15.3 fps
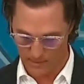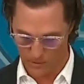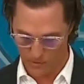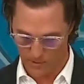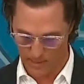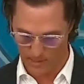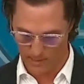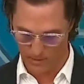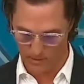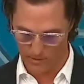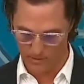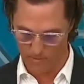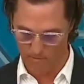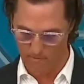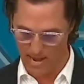is where I
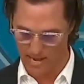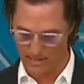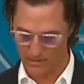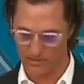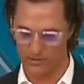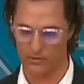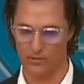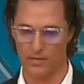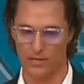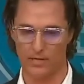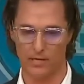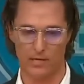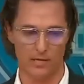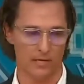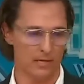learned to master
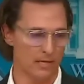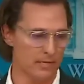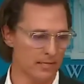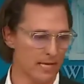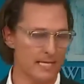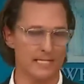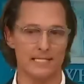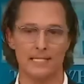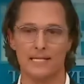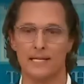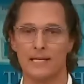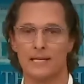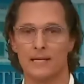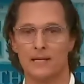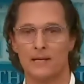a Daisy
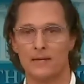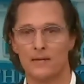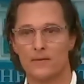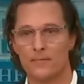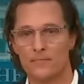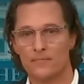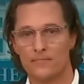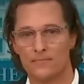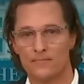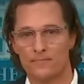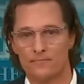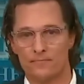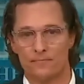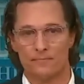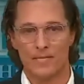
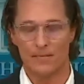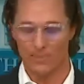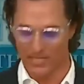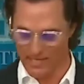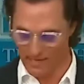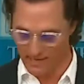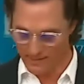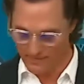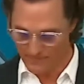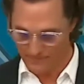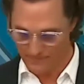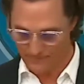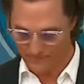BB gun.